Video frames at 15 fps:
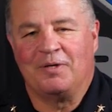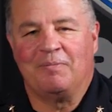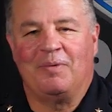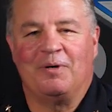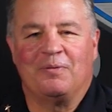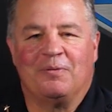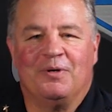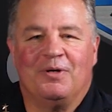
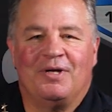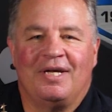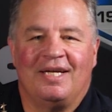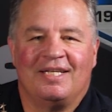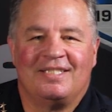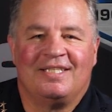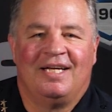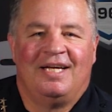but really
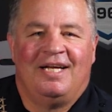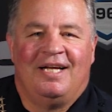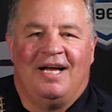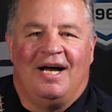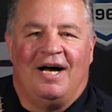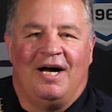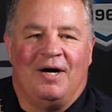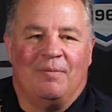it's
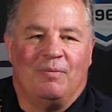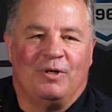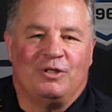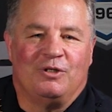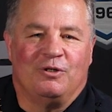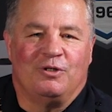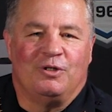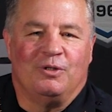what
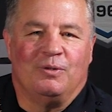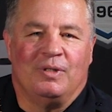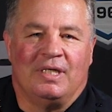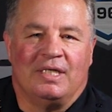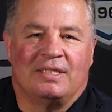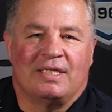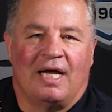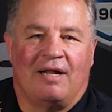you're doing
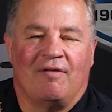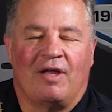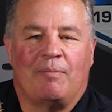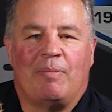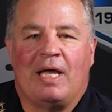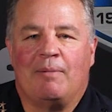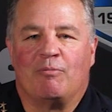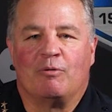is kind of like
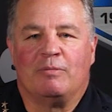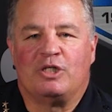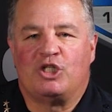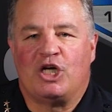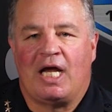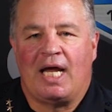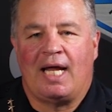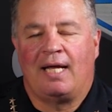paper
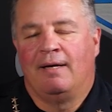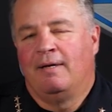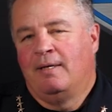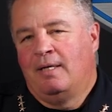mache